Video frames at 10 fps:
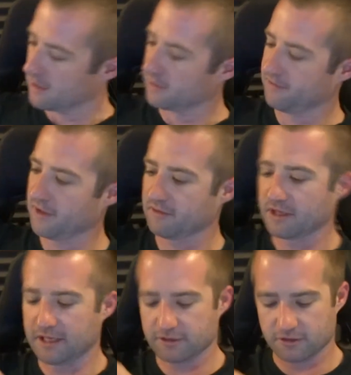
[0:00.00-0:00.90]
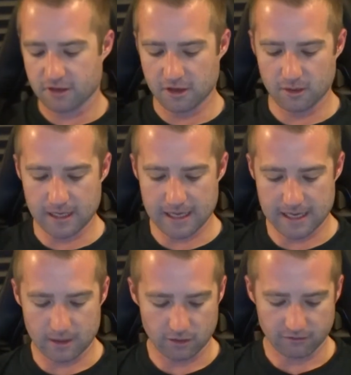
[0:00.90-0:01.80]
So the first thing you need to do,
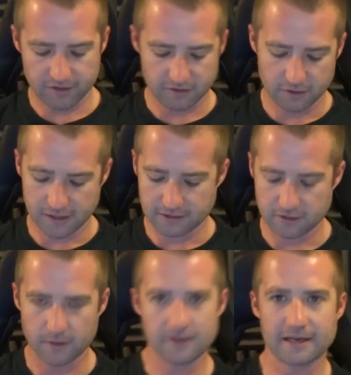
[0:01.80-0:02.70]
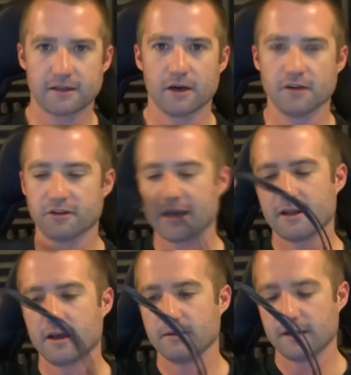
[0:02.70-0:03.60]
or the first thing you'll need to do, is actually
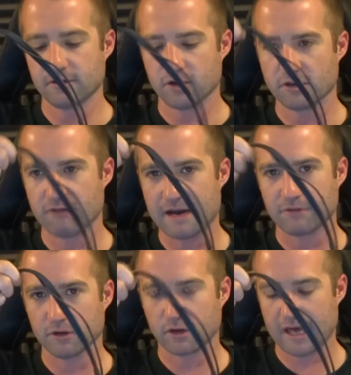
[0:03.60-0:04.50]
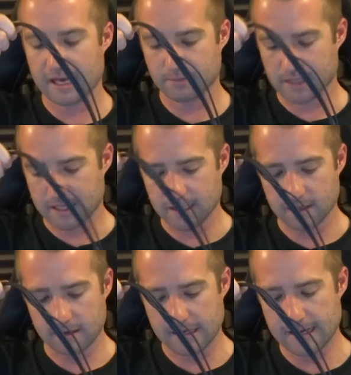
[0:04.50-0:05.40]
unravel the cabling.
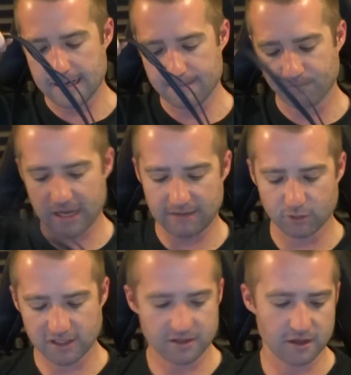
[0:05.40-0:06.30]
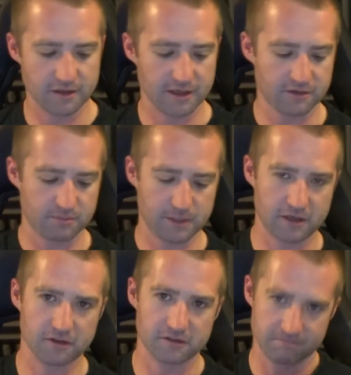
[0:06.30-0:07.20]
I've already done this
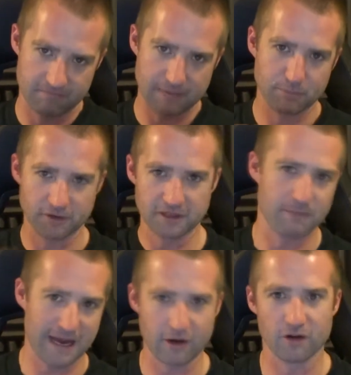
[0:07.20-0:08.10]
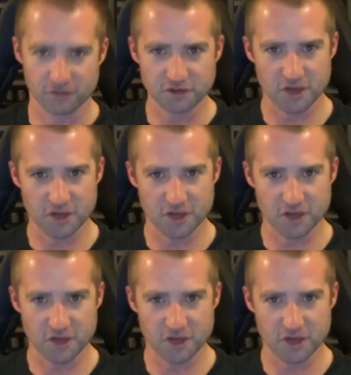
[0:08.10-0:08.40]
because I put this back on to